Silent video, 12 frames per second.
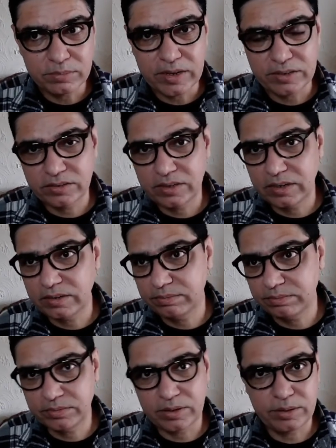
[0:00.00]
let's say
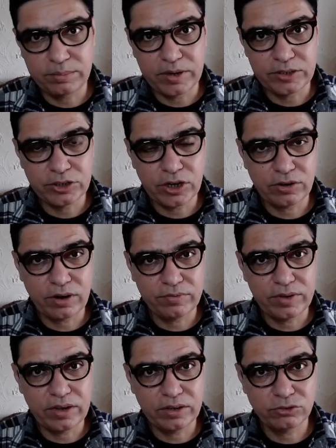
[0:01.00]
if cerebral
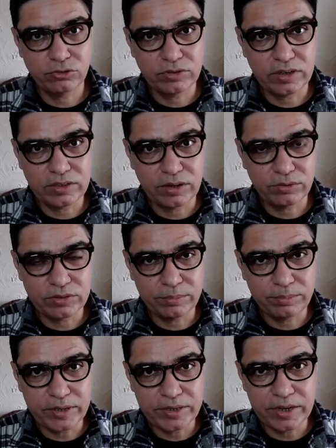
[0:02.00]
angiography has shown that there was a
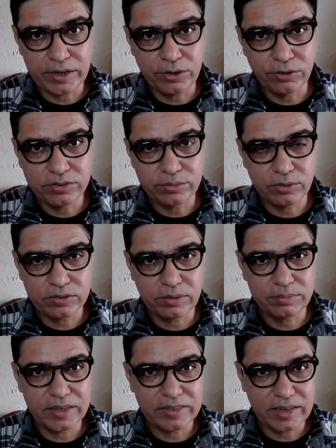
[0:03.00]
bleeding aneurysm or
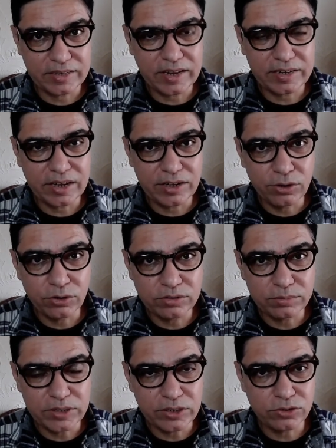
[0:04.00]
something, then that aneurysm
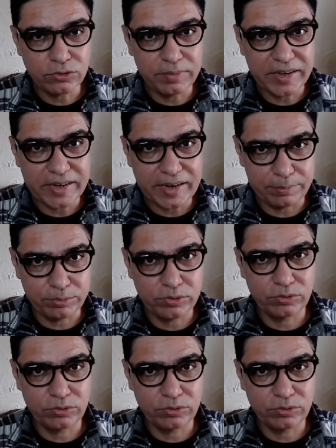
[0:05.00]
needs to be clipped.